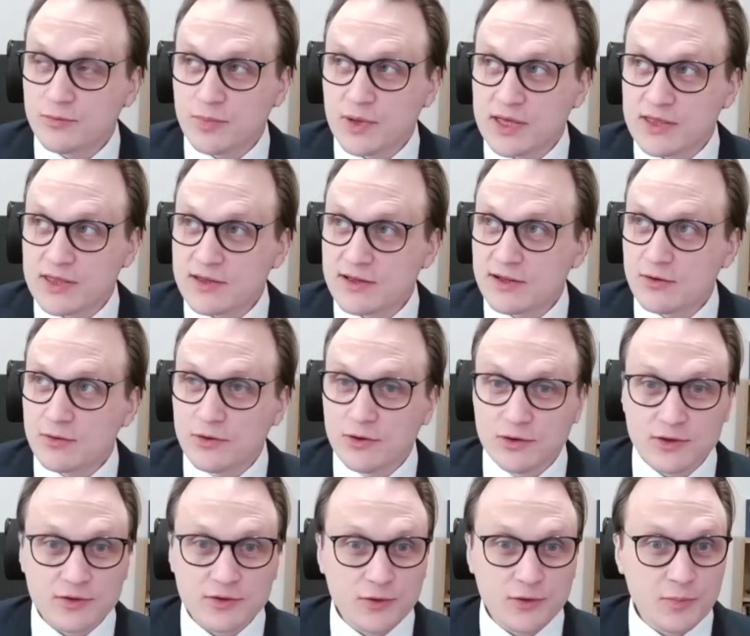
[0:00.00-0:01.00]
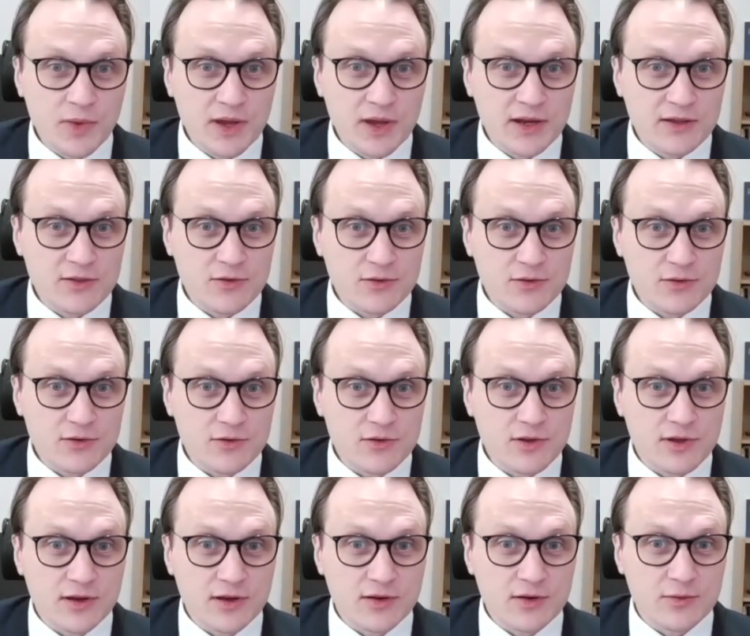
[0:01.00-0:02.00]
basically all the top
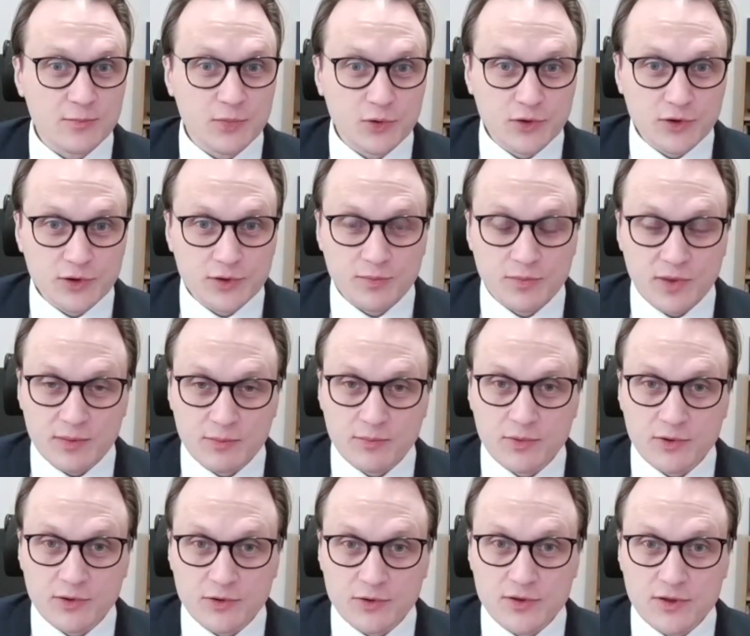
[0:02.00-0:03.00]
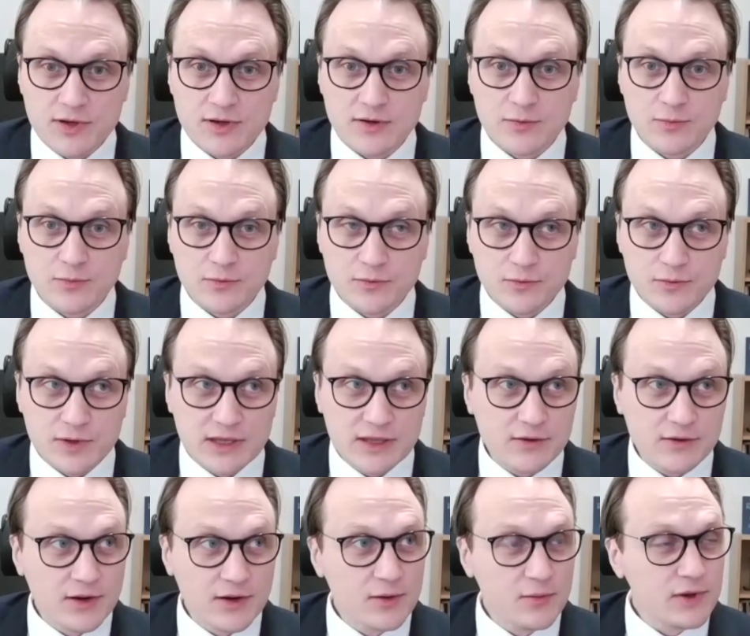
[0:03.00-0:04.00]
managers and board members, and
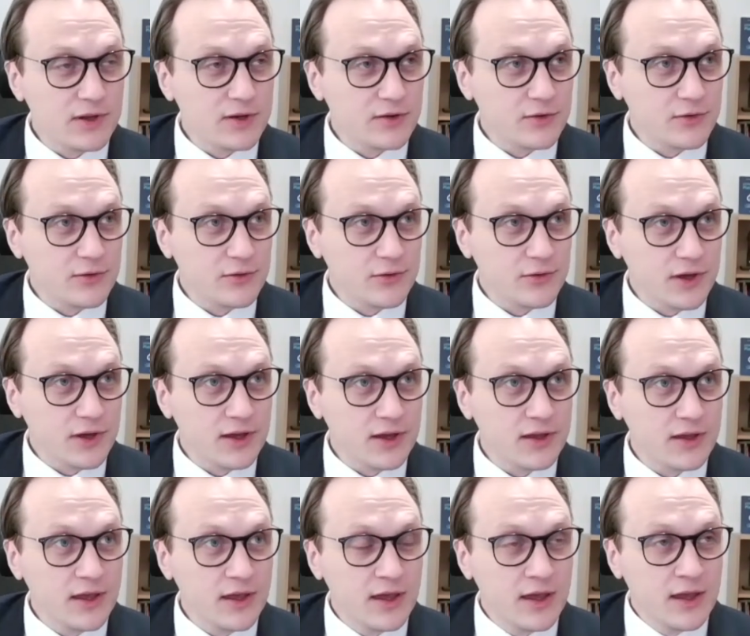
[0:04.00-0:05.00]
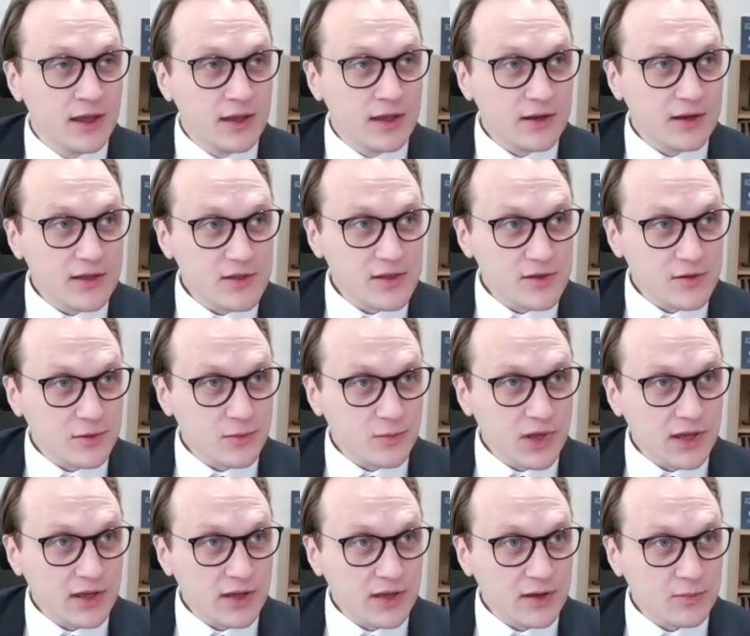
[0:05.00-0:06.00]
we really went through the
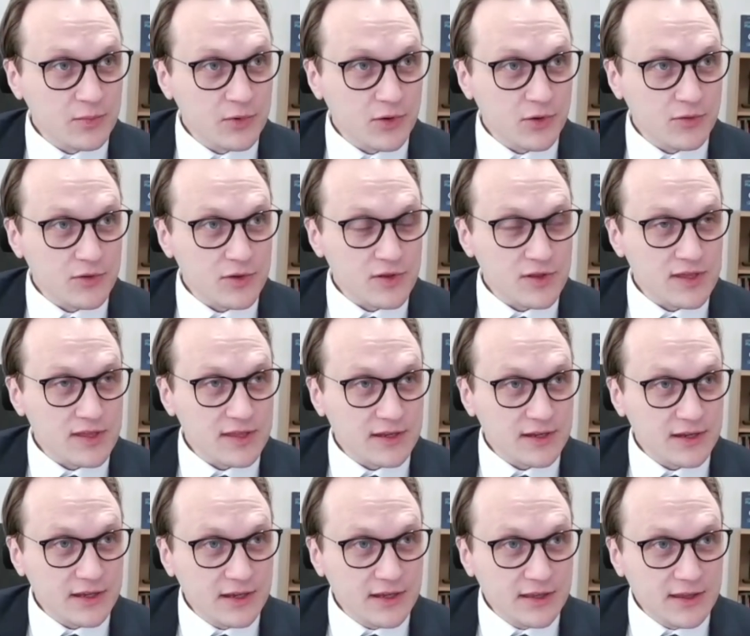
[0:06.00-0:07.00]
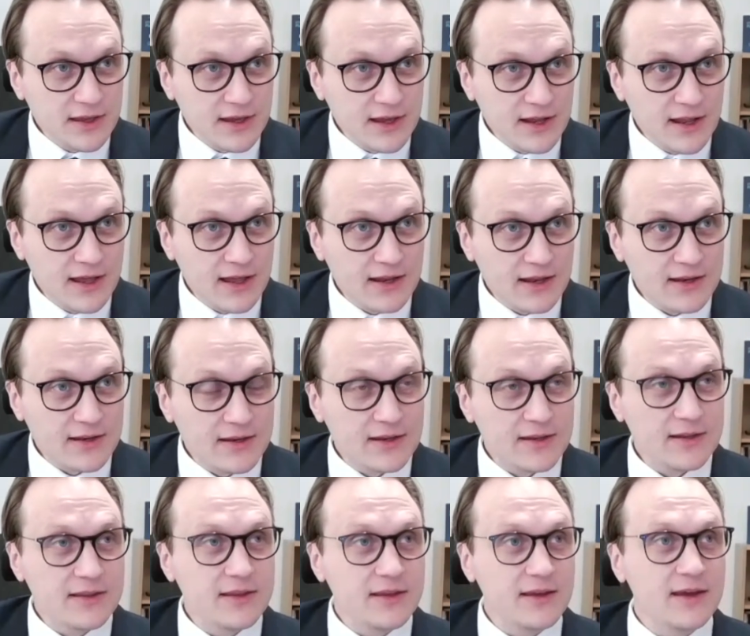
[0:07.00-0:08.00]
decision-making processes in detail, and
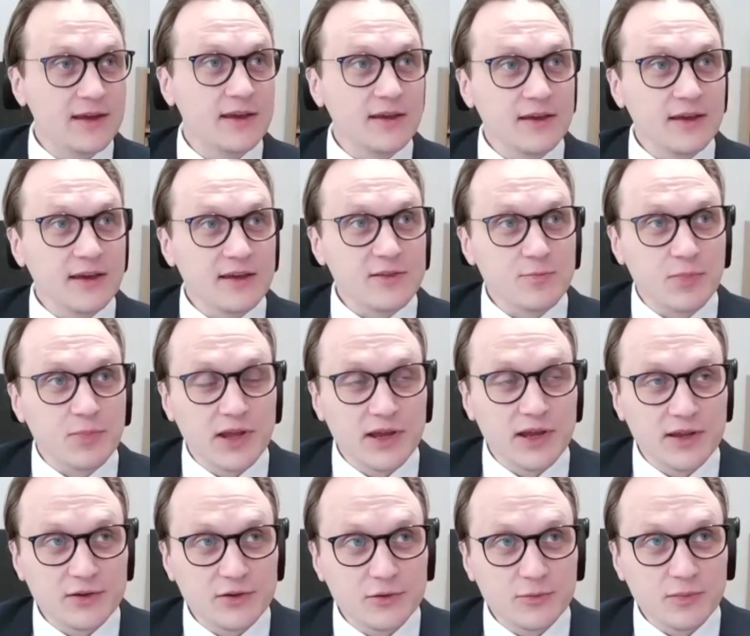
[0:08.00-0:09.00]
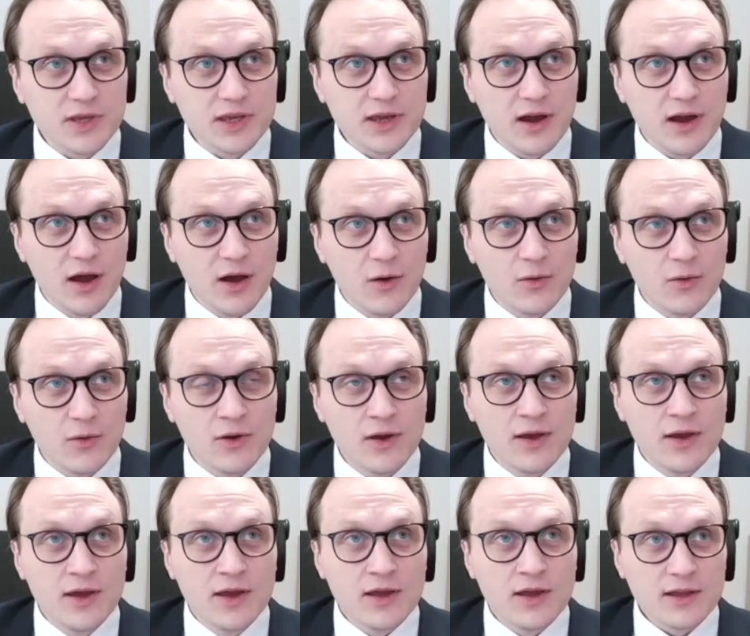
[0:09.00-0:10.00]
they explained to me how
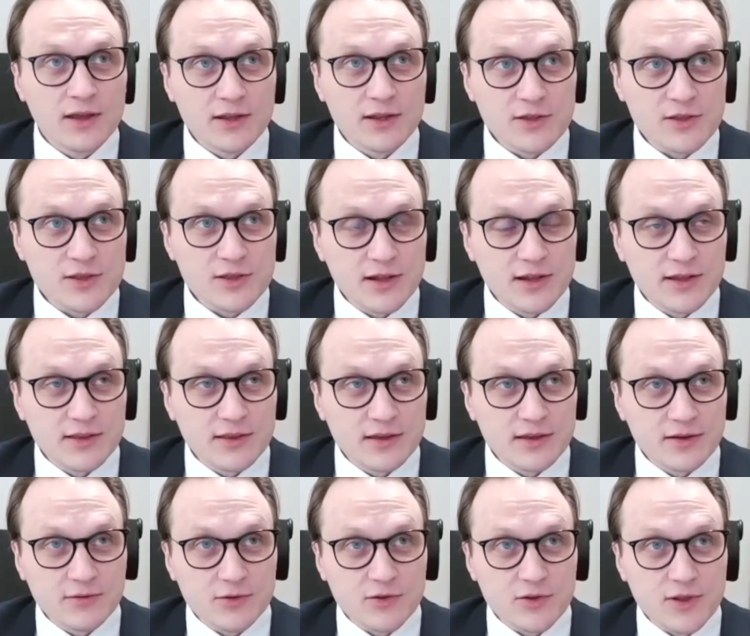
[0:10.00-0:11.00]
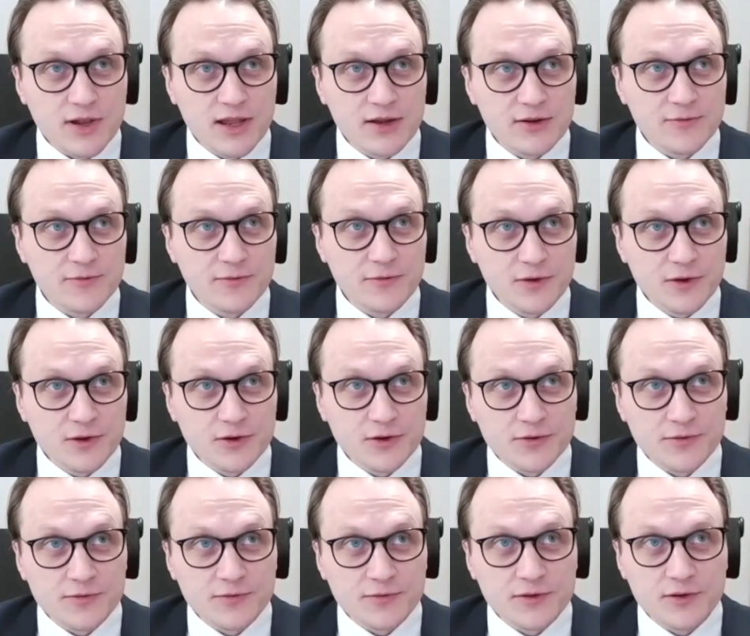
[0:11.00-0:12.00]
initially there was a lot of
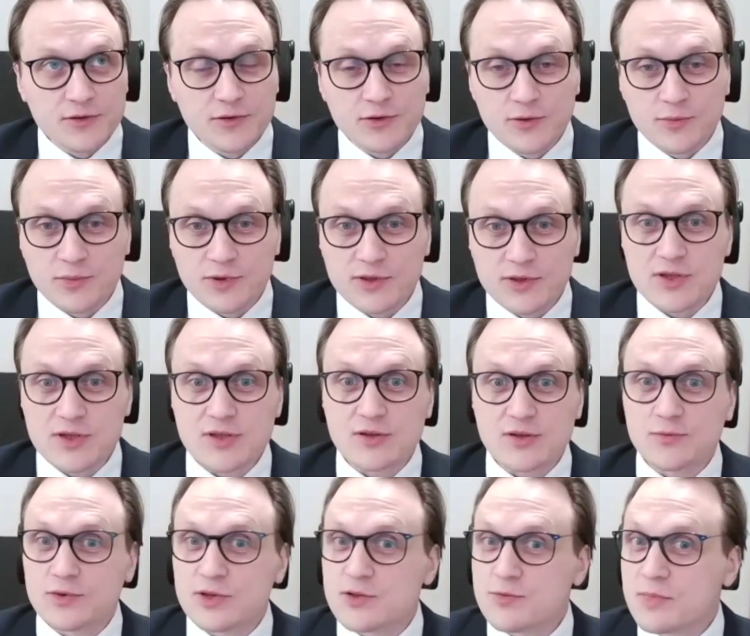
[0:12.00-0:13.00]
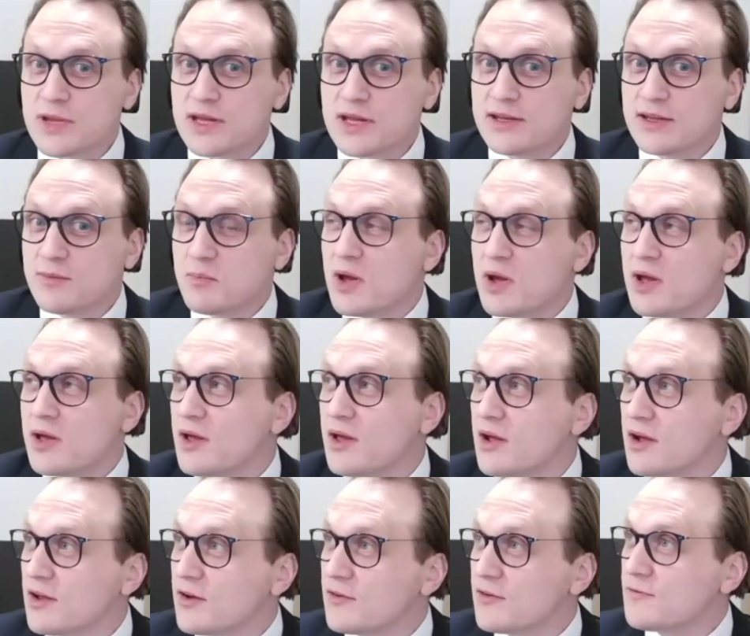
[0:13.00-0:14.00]
fear of the new competition, which made them
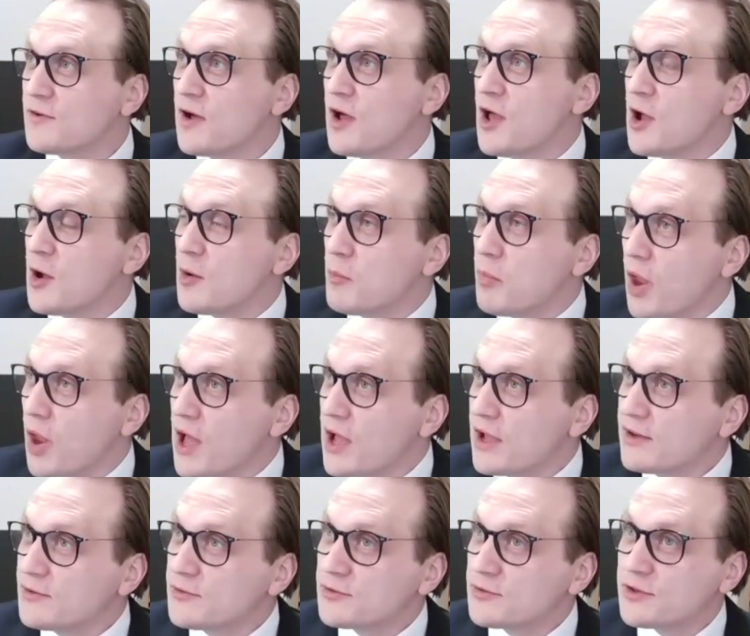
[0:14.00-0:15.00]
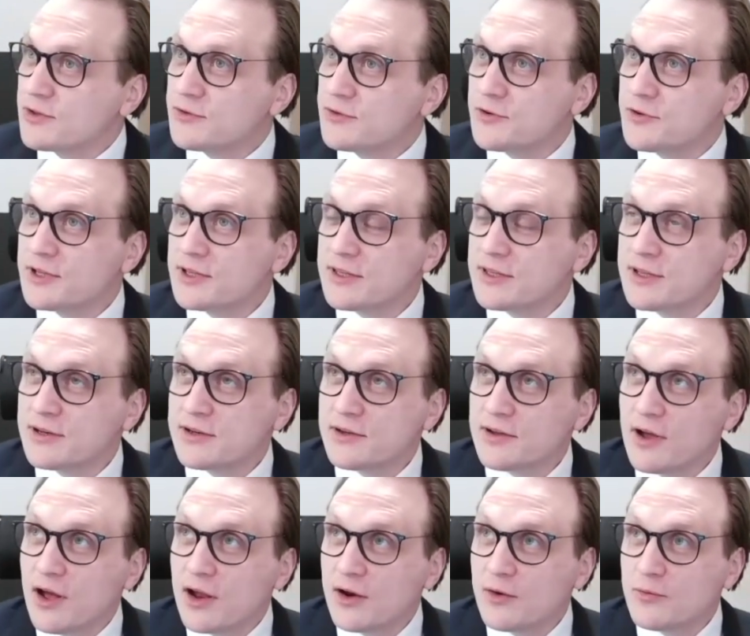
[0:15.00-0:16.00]
kind of blind to the threat
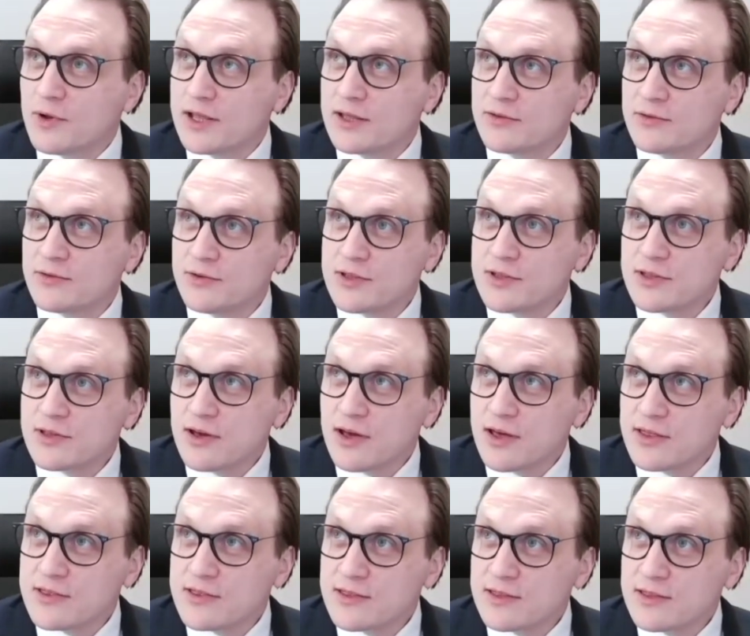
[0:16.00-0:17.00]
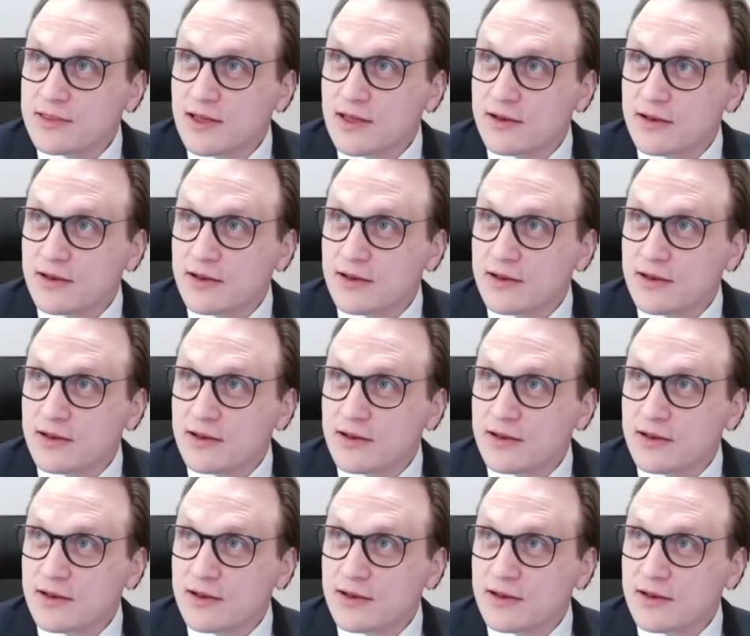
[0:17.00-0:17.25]
and unwilling to discuss it.